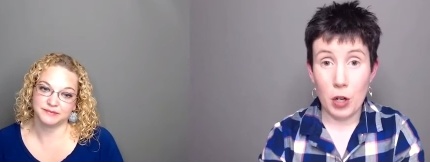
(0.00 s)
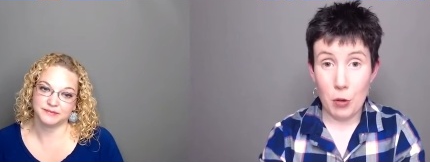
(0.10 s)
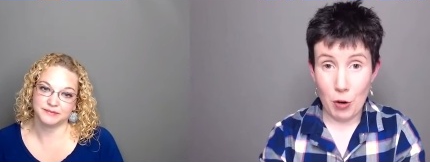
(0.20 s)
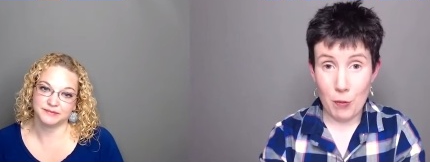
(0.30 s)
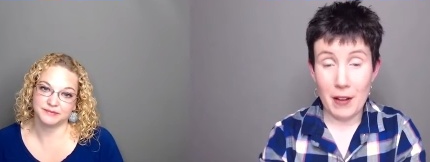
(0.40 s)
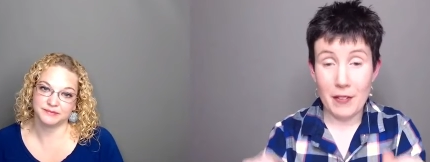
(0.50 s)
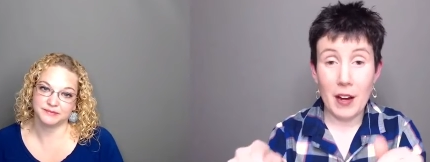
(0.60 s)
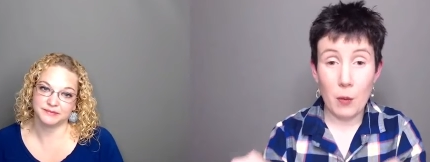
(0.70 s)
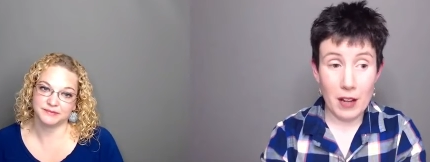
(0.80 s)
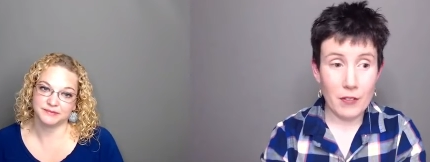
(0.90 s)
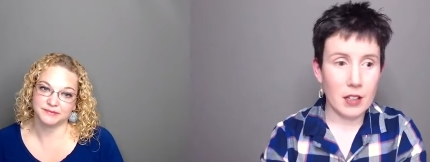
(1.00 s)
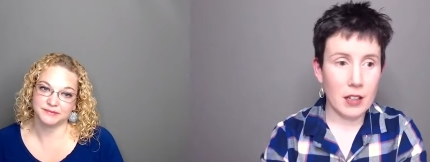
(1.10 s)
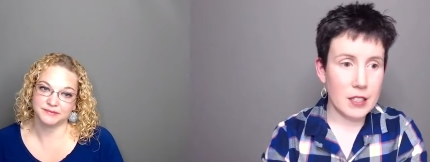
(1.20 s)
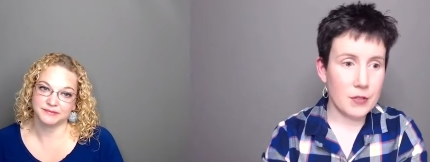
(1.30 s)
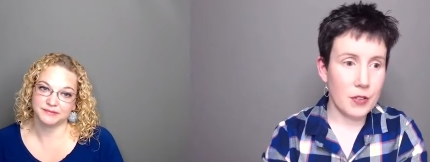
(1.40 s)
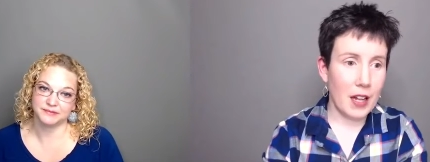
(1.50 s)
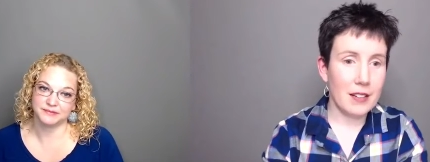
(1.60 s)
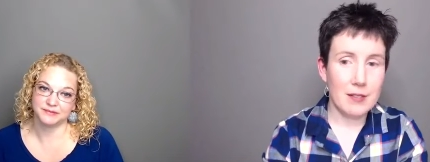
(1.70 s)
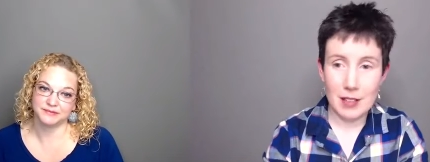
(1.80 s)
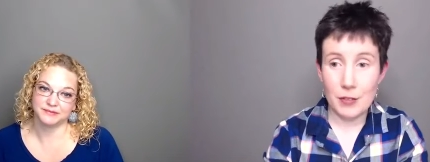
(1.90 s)
Speaker 1: to know more about that, we have a class for that.
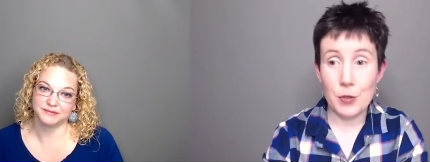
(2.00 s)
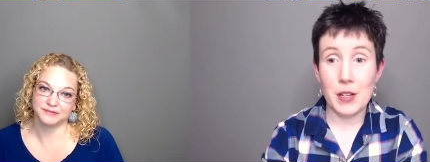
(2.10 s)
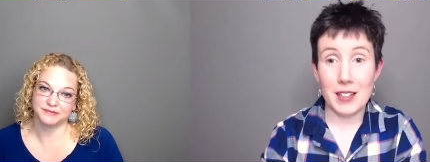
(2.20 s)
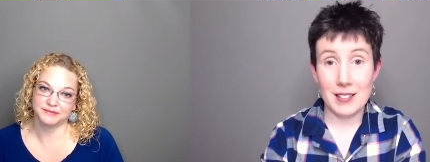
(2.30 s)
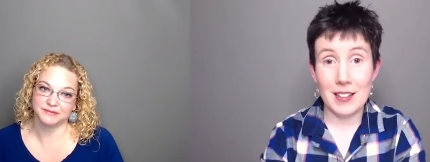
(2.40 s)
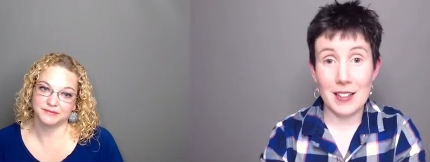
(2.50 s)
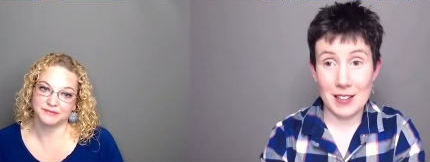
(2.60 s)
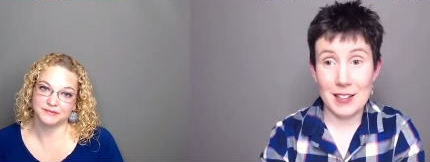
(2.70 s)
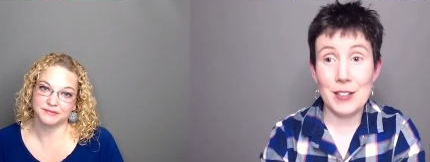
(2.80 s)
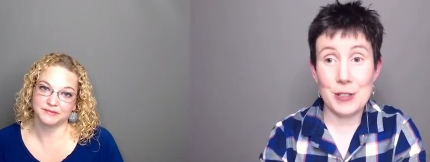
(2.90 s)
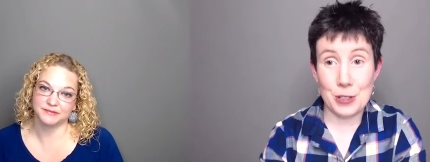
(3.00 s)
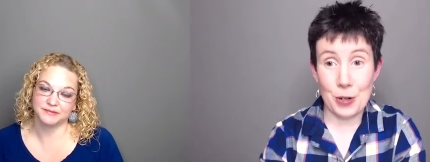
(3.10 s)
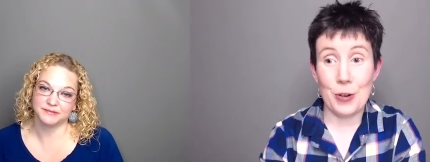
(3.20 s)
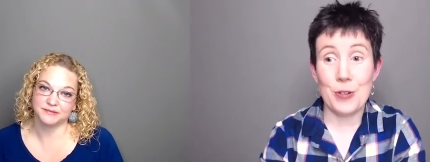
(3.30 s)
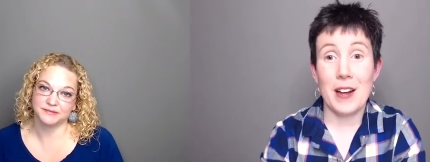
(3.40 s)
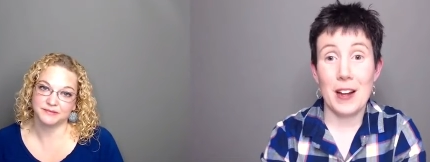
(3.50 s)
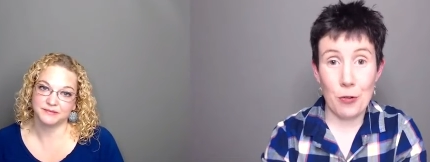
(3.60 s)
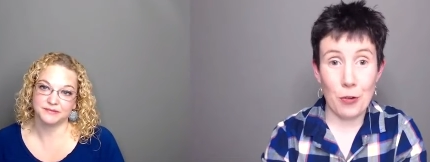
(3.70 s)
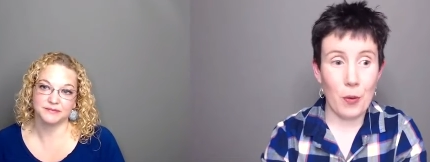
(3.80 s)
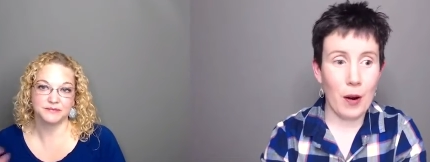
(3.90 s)
If you get concerned and
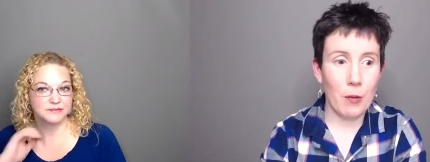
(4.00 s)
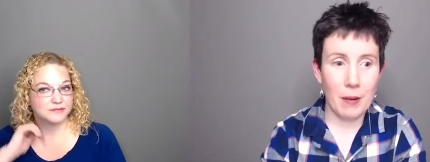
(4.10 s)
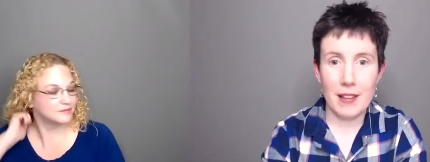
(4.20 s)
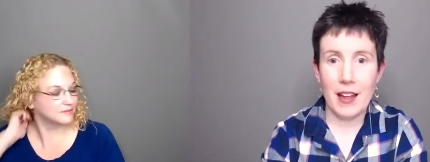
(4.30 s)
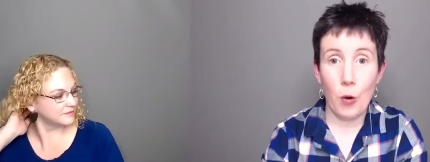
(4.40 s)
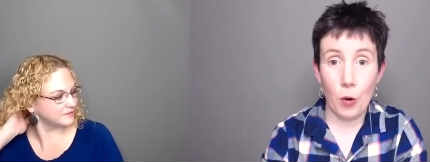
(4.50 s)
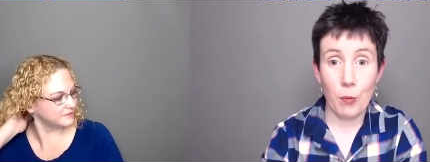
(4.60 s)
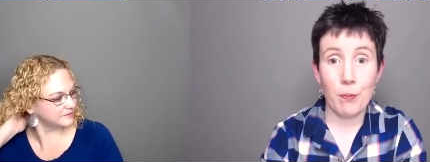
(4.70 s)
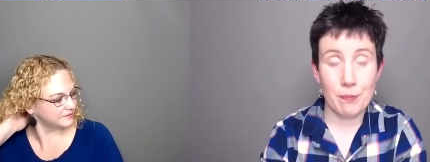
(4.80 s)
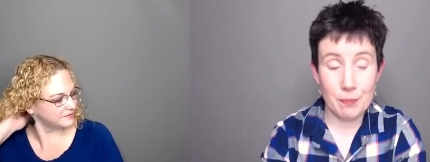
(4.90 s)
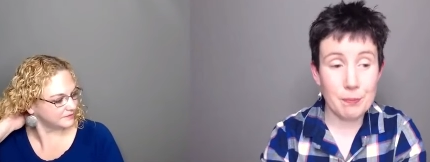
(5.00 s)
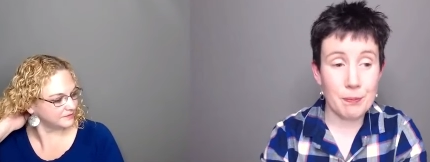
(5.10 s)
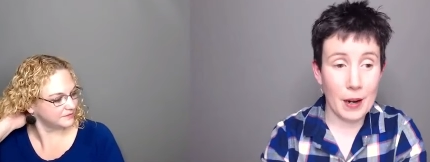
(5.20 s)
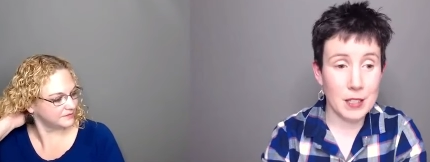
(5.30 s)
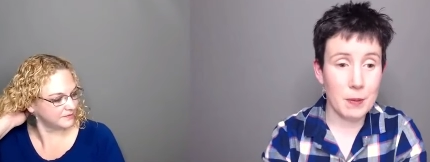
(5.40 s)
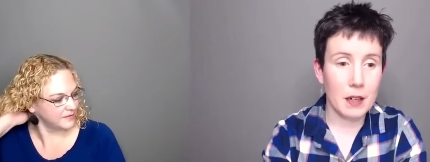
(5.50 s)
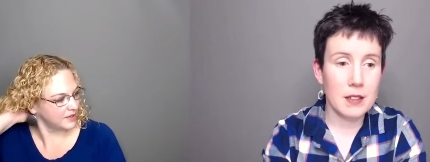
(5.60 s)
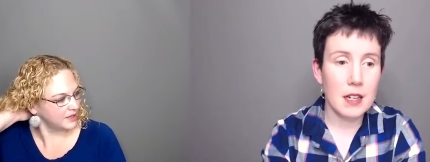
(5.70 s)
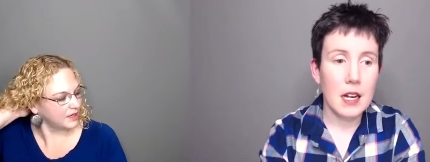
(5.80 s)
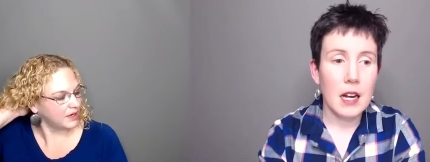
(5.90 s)
overwhelmed by that whole
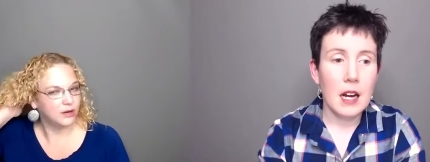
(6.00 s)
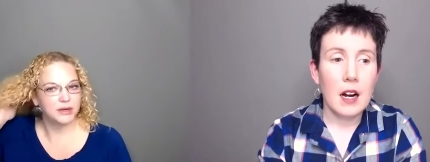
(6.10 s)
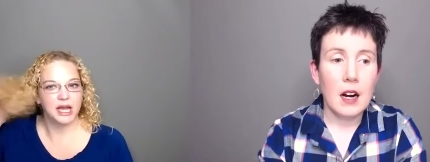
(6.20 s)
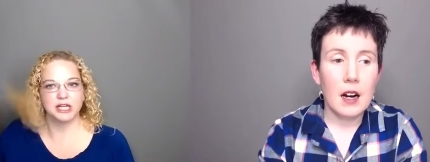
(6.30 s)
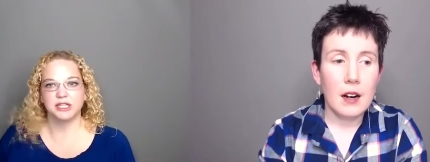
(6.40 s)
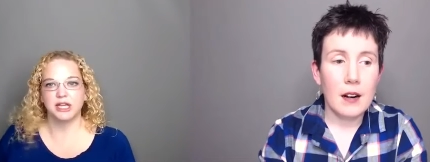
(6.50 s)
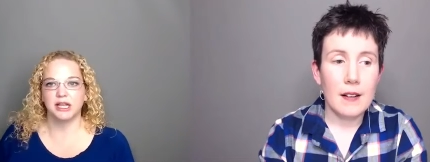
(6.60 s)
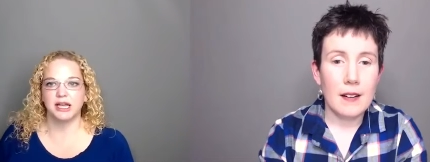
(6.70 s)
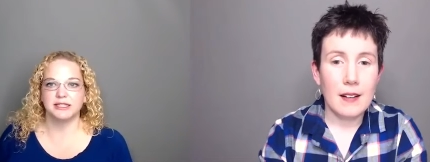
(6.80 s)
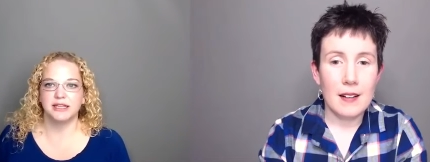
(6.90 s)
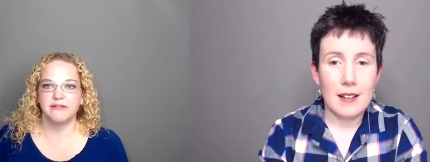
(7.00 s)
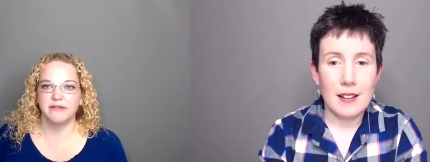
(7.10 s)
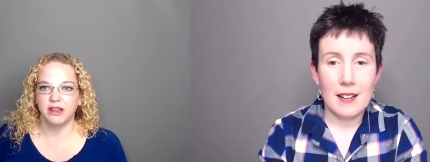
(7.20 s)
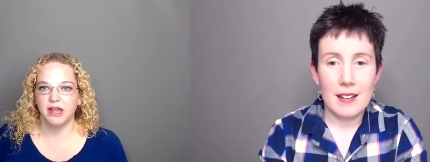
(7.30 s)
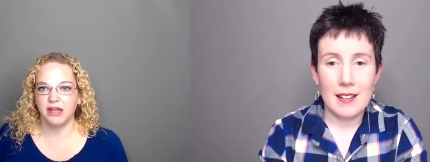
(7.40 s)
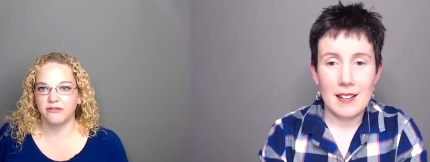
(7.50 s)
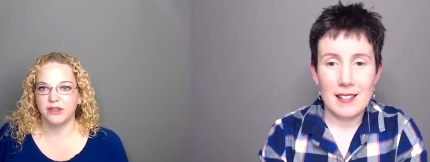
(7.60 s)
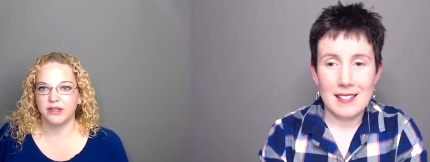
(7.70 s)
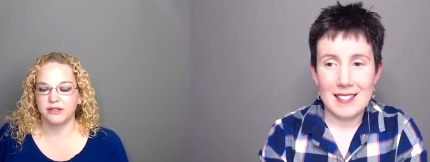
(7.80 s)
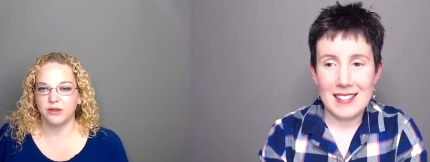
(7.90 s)
prospect.
Speaker 2: Oh my gosh, that class saved my life.
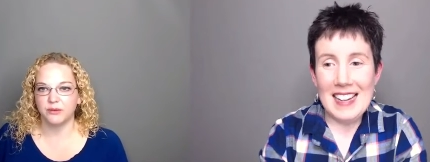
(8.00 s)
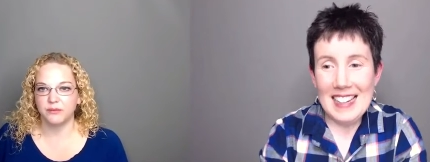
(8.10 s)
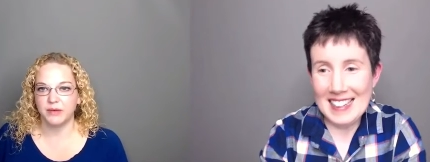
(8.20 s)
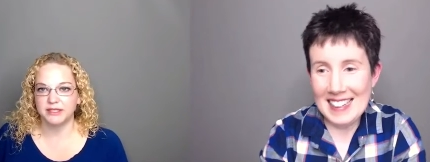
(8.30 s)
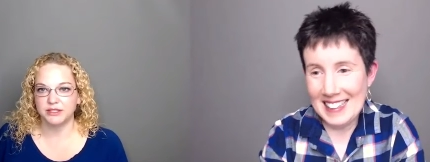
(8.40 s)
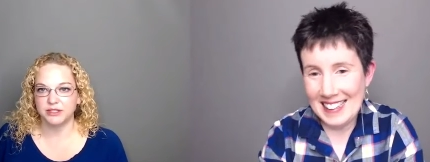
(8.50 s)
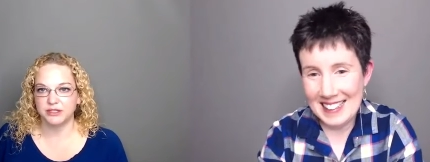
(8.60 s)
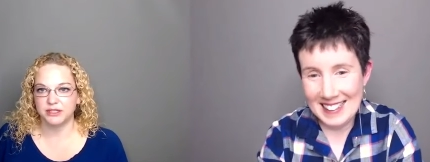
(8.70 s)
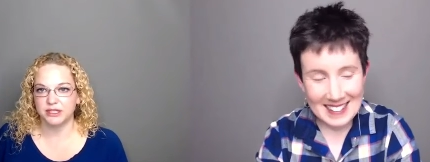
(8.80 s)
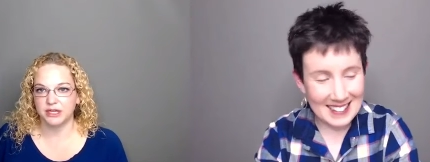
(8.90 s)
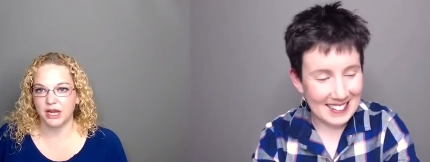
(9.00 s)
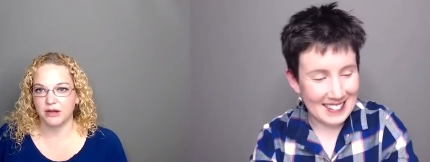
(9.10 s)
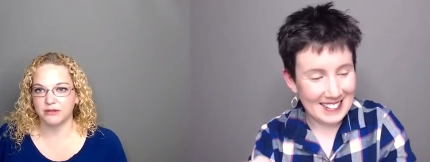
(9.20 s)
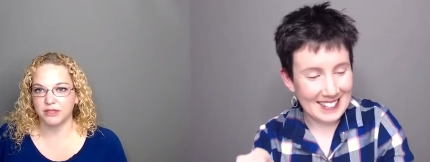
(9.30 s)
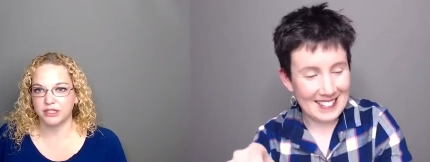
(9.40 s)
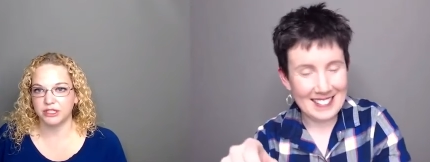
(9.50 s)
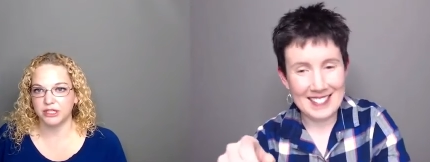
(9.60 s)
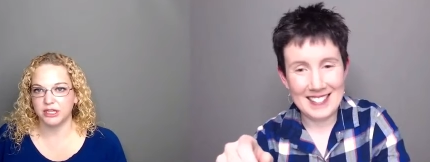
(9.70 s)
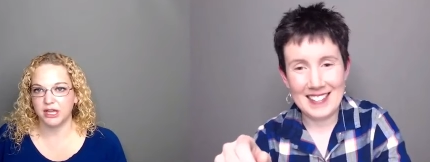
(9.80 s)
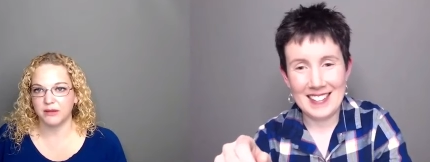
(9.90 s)
The the my sister's an accountant and
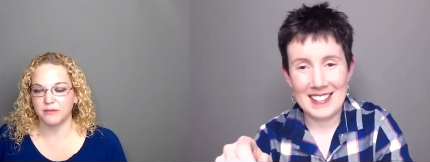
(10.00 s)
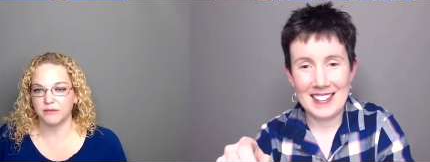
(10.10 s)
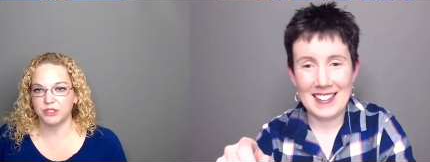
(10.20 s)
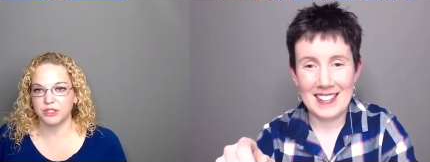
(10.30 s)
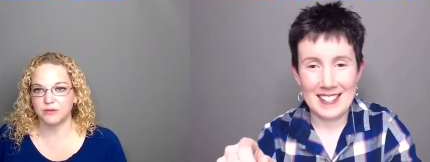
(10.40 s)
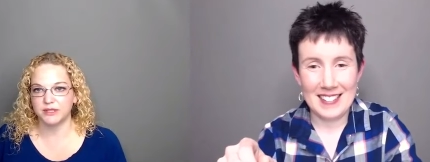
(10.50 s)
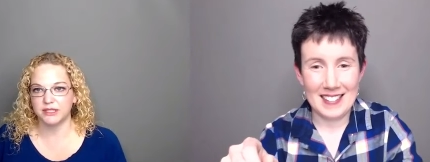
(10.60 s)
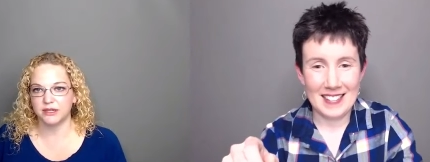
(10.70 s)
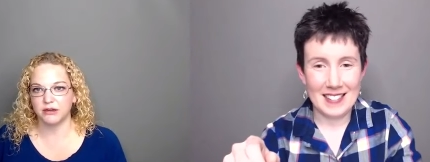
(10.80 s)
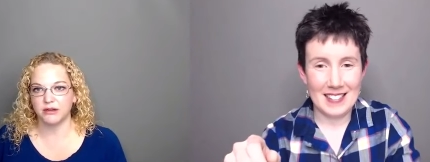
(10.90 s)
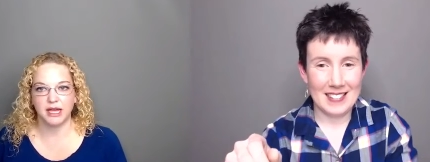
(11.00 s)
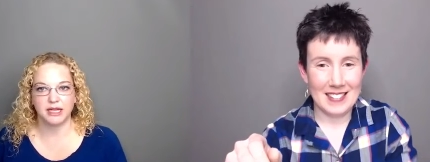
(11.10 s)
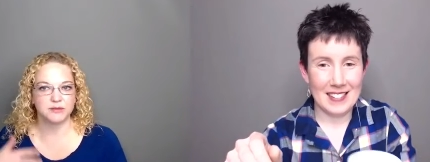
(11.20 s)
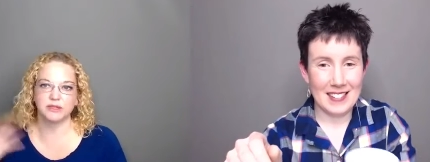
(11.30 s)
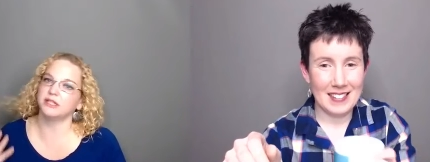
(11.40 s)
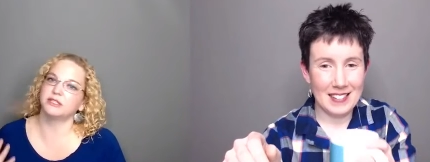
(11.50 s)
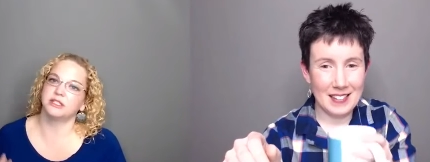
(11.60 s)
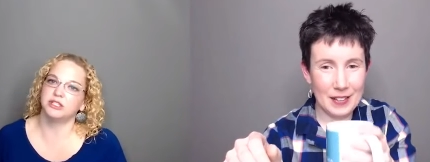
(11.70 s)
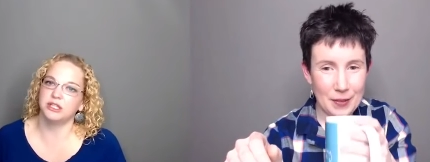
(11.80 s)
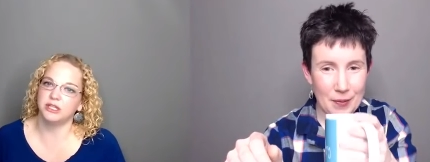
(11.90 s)
she came. She was in our class with us and she